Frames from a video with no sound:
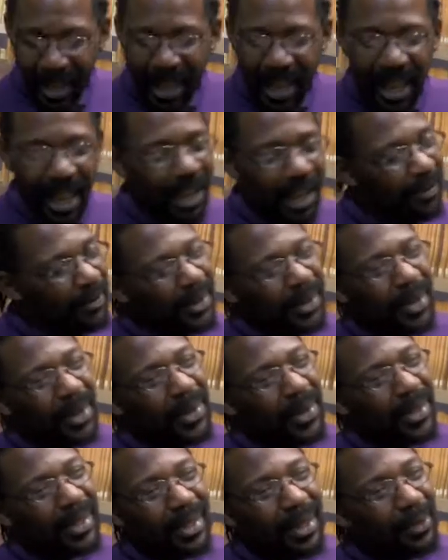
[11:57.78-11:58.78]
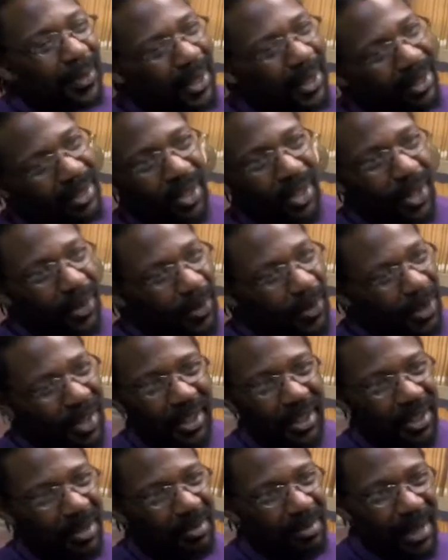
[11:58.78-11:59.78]
Have you noticed that we started with a
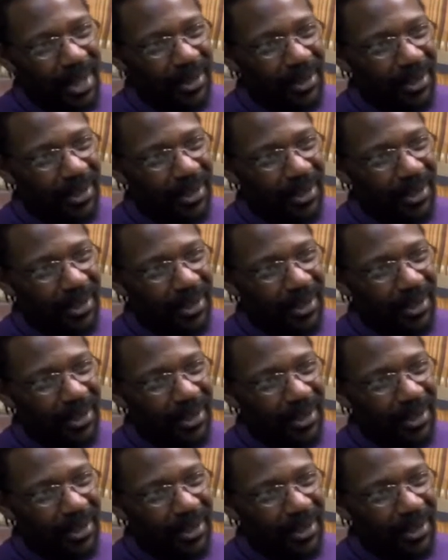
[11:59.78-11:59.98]
good Michael